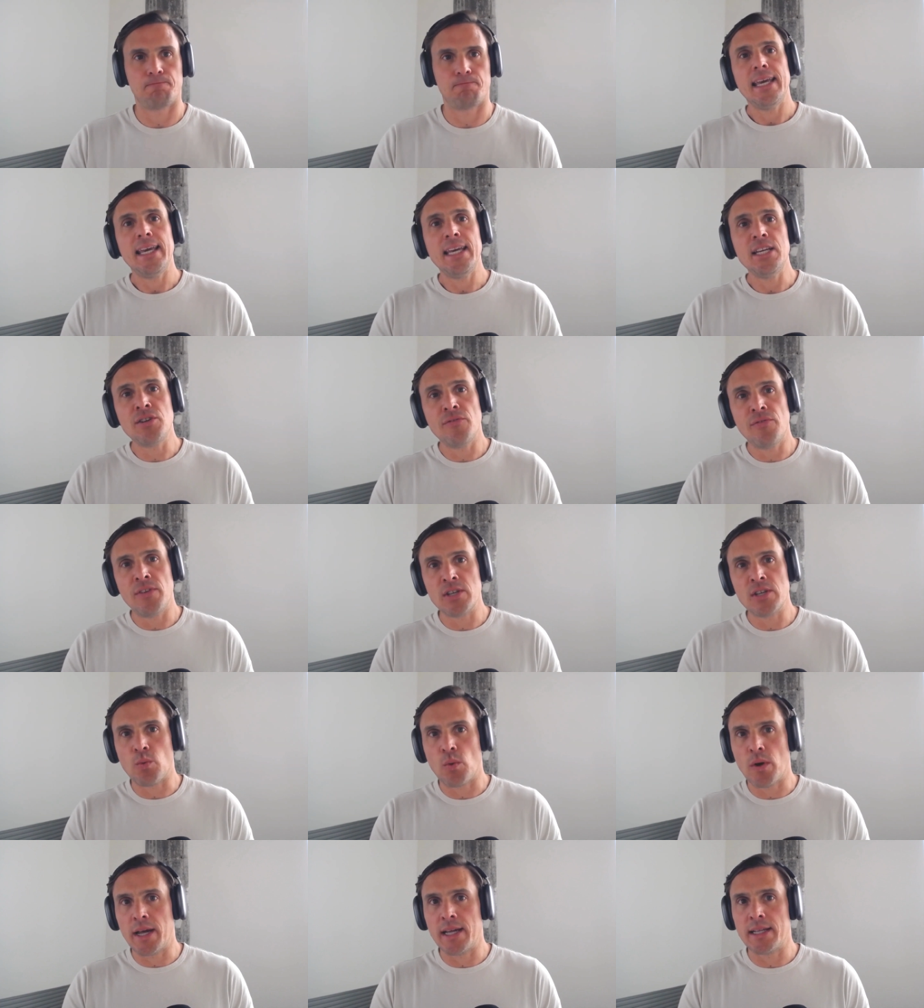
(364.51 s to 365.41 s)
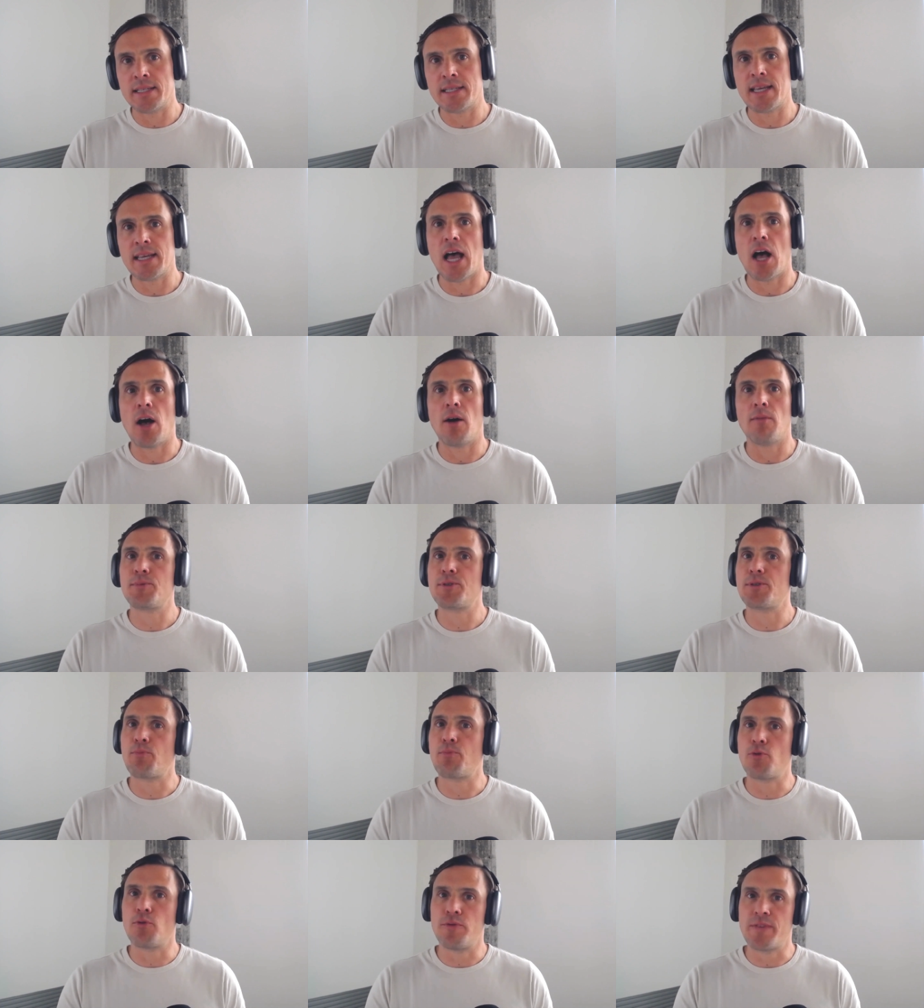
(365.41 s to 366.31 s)
Each of these wins helps
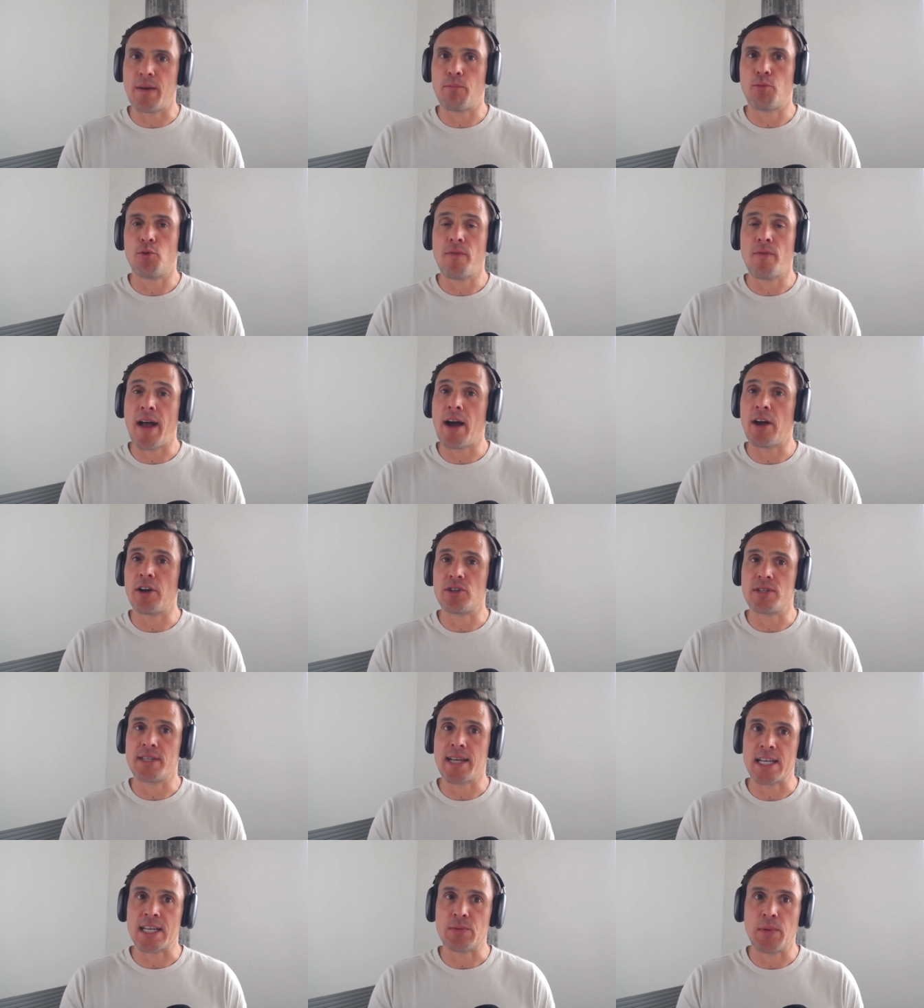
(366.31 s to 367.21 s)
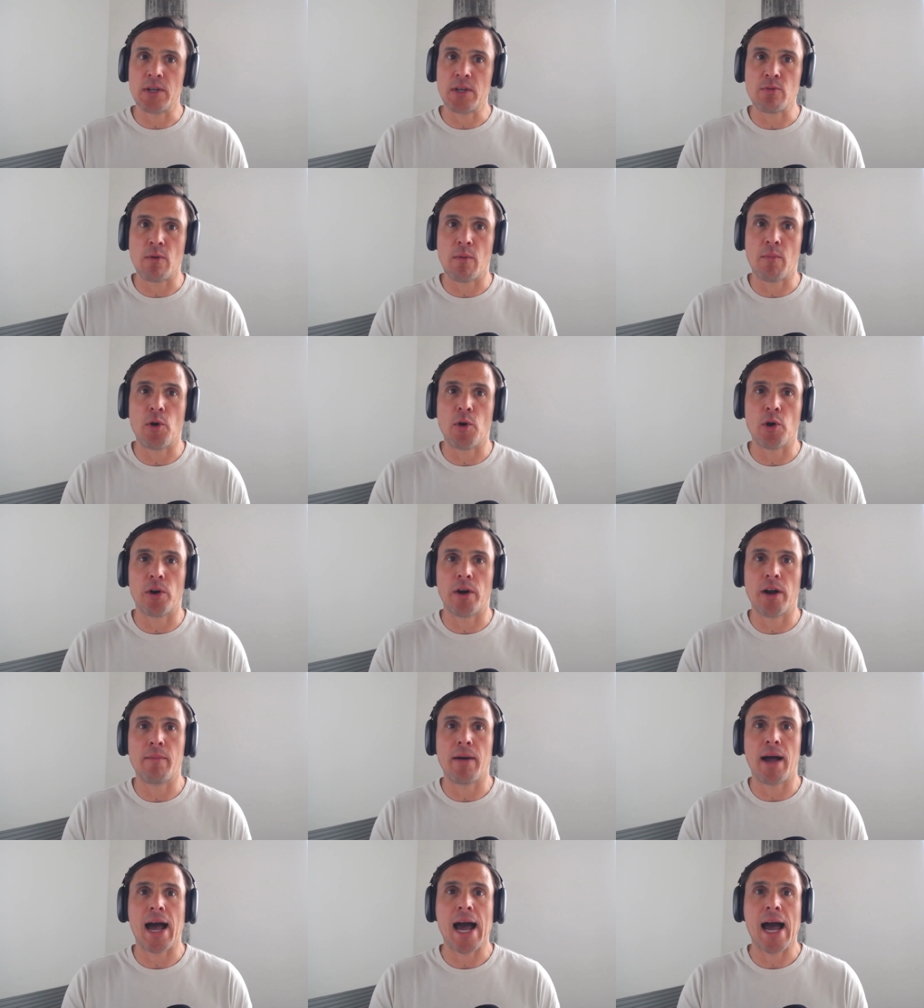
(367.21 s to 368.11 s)
prove, out your SaaS management
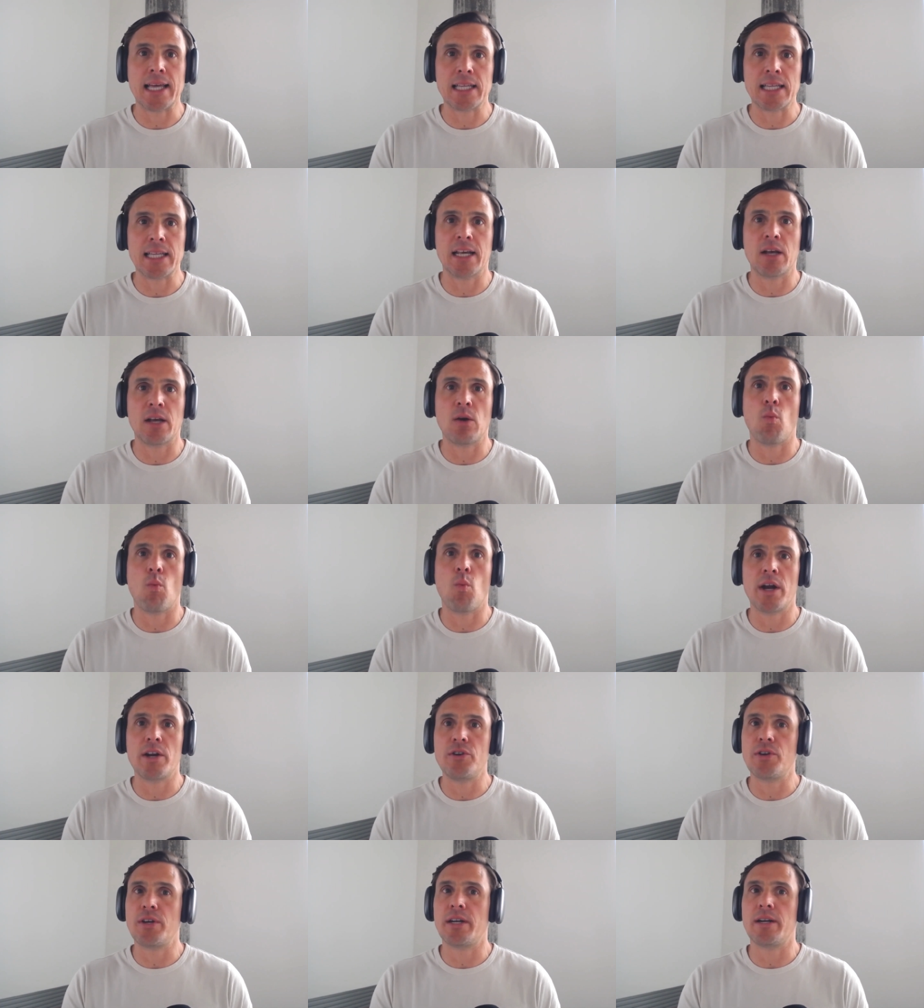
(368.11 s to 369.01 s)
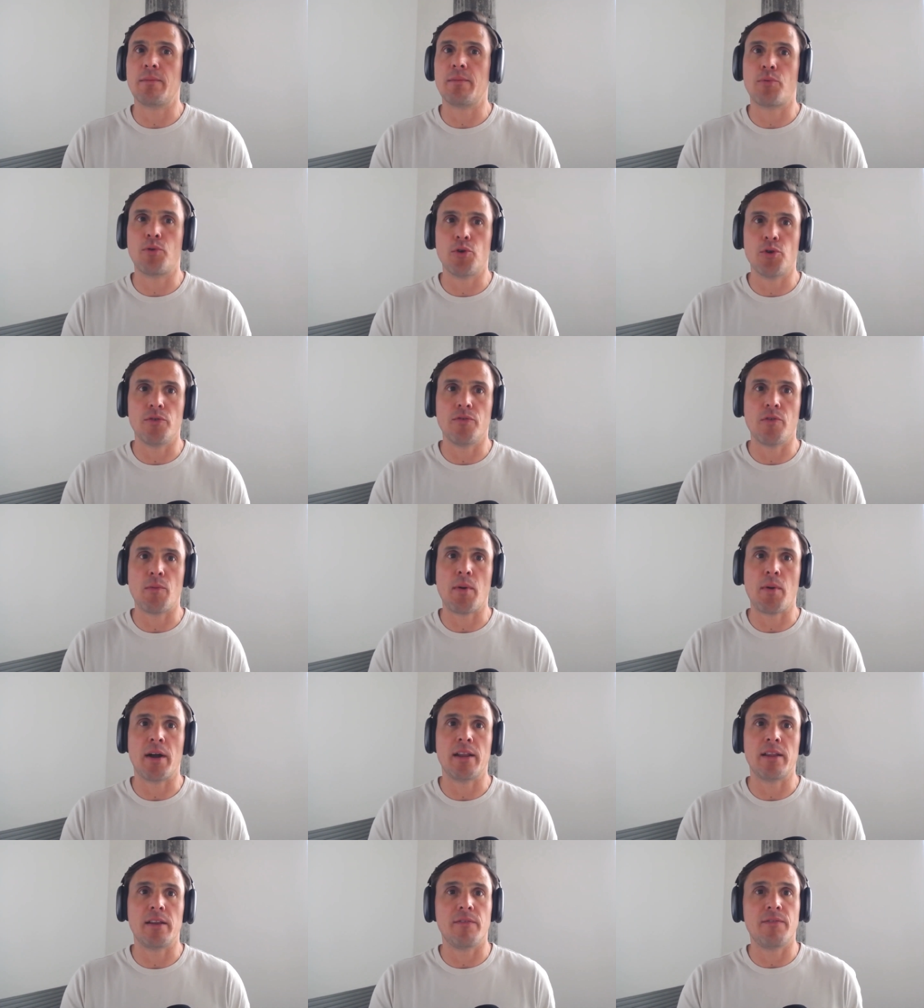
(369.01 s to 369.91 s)
program by highlighting where you can improve
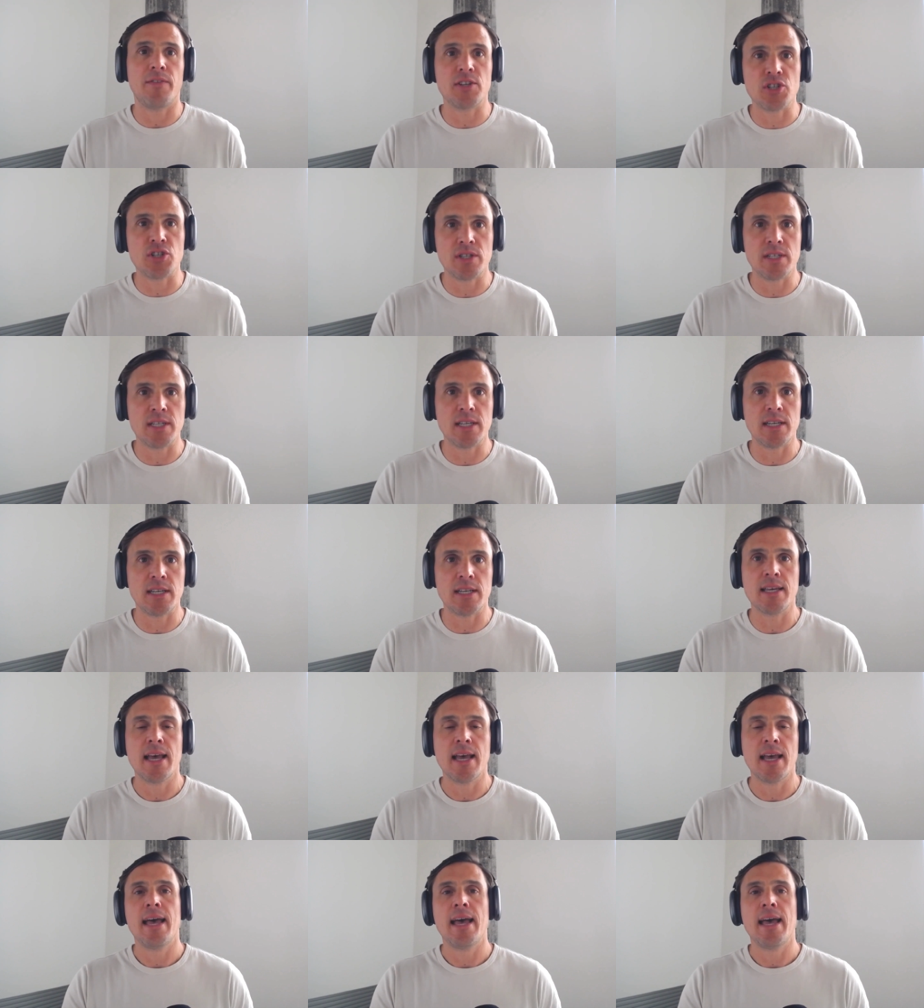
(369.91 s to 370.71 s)
upon inefficiencies